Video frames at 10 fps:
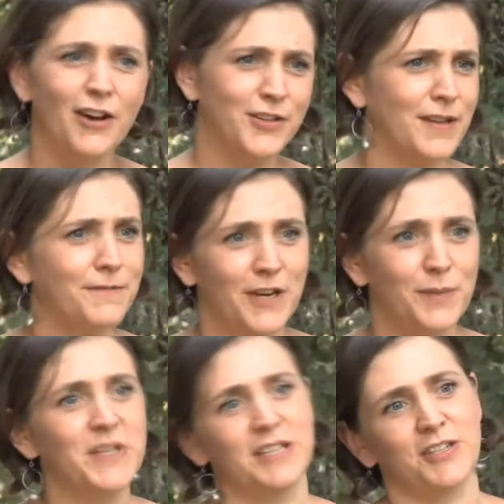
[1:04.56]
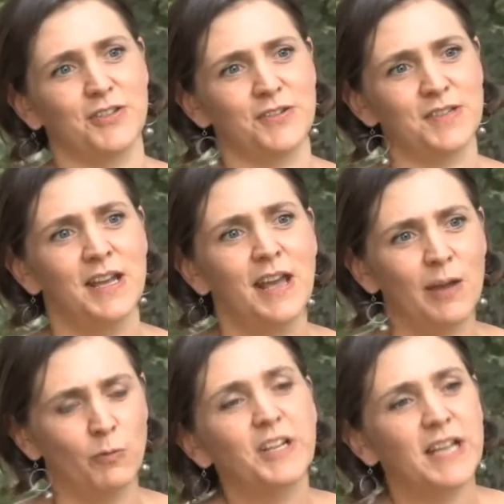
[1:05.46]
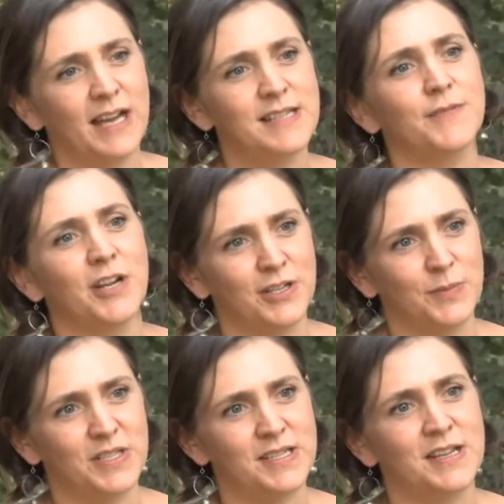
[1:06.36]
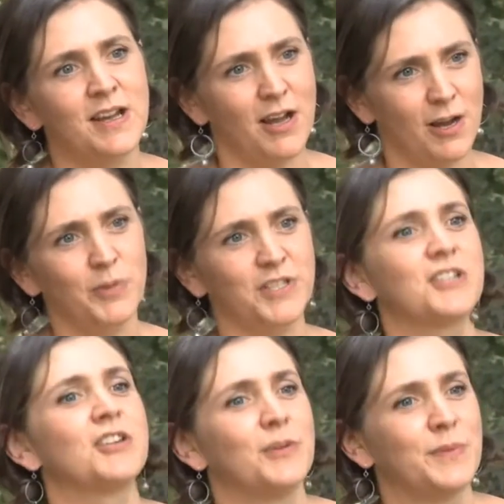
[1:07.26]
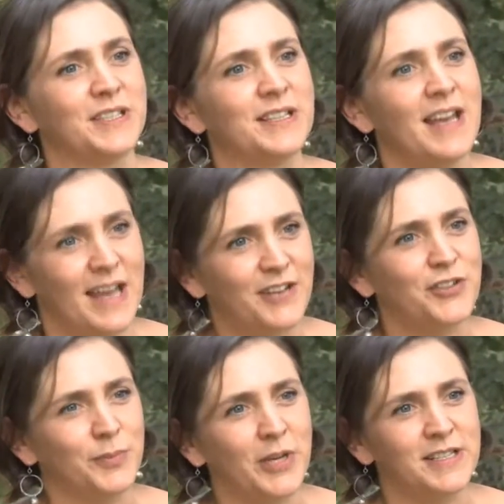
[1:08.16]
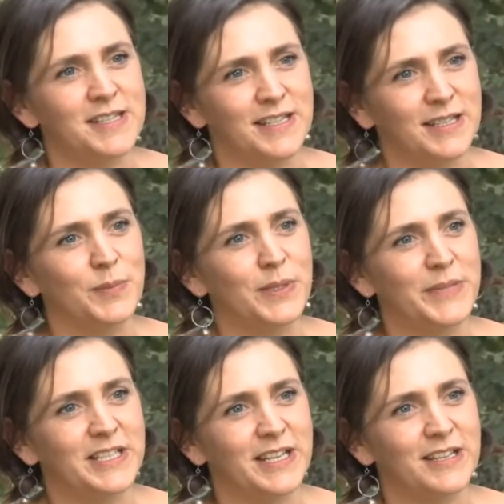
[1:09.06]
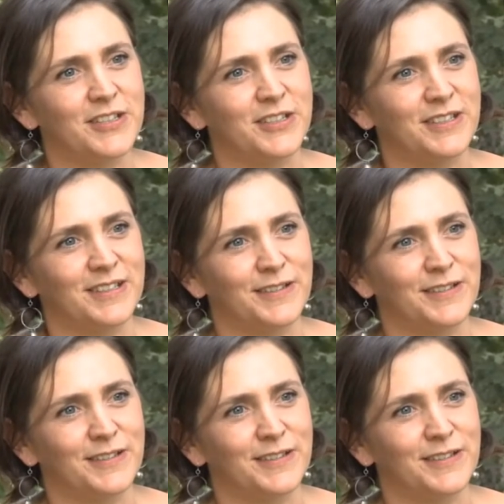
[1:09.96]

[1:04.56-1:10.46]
how do they frame the issues, and what kinds of arguments are what determine actual policy and implementation.